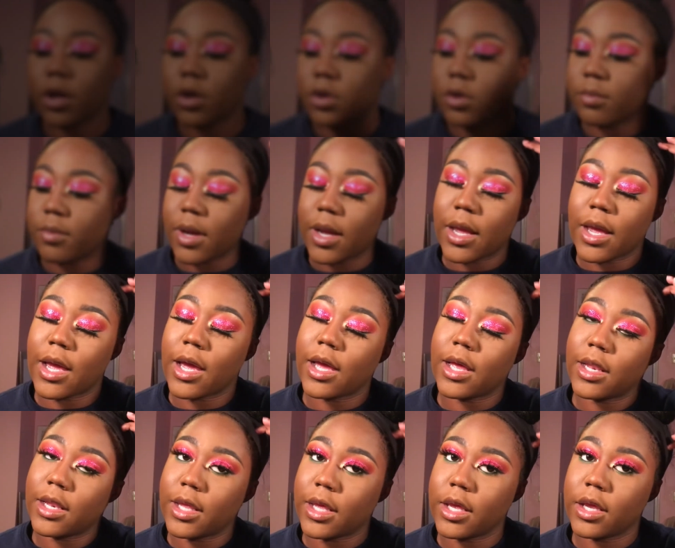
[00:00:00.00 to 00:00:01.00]
do my
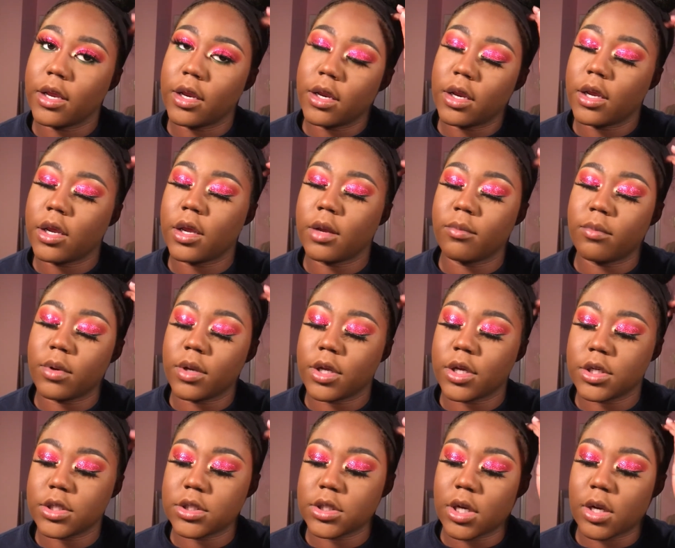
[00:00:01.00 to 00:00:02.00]
highlight and
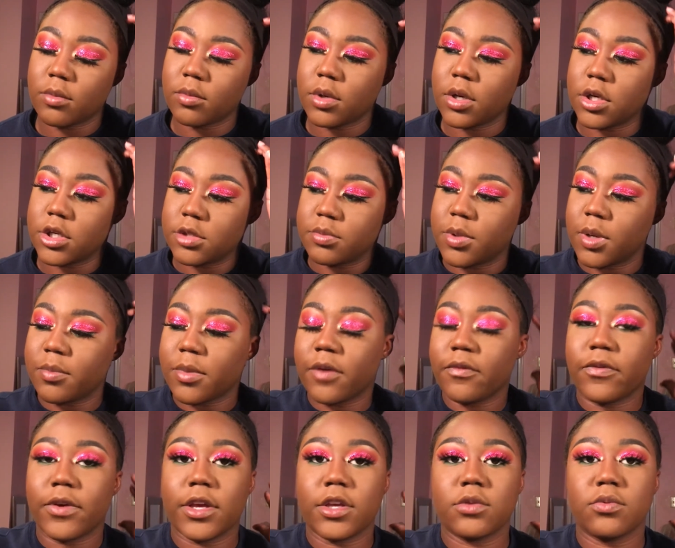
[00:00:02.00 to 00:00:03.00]
blush, I'm going to spray my
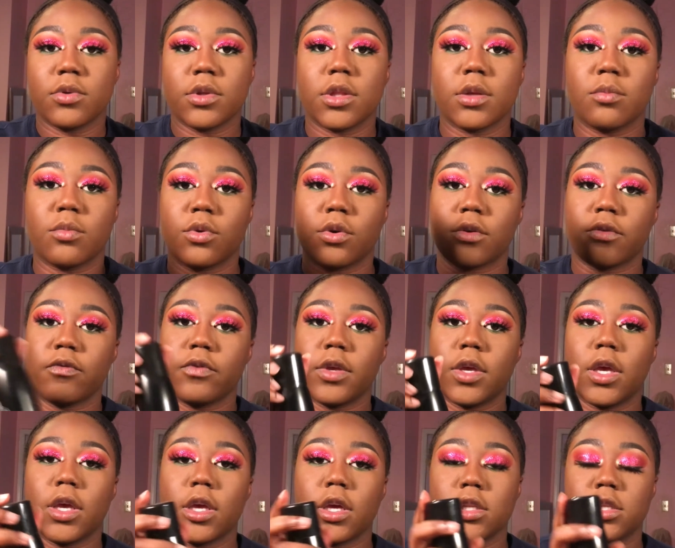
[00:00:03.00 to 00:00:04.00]
face with the
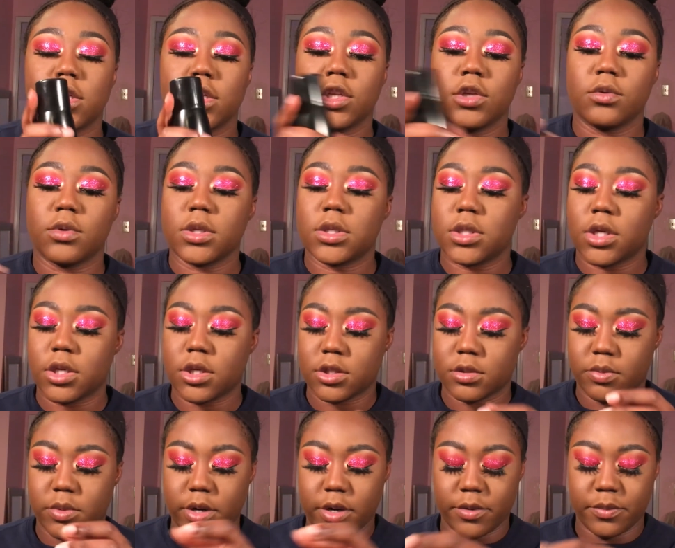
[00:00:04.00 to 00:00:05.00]
Morphe Continuous Setting
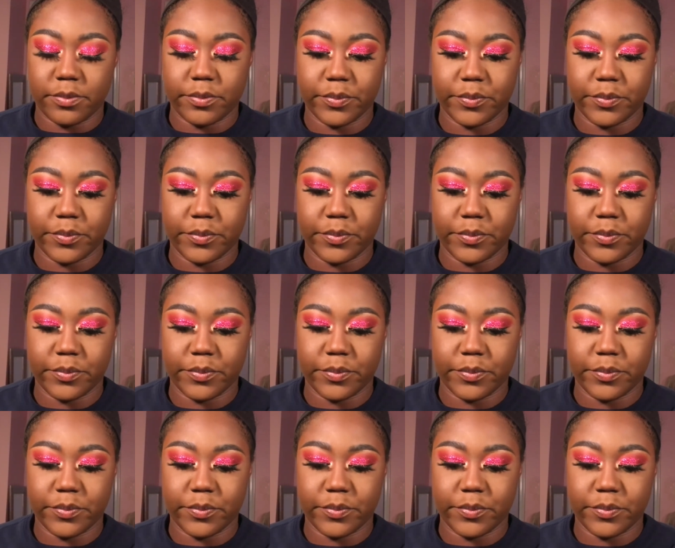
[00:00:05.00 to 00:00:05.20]
Spray.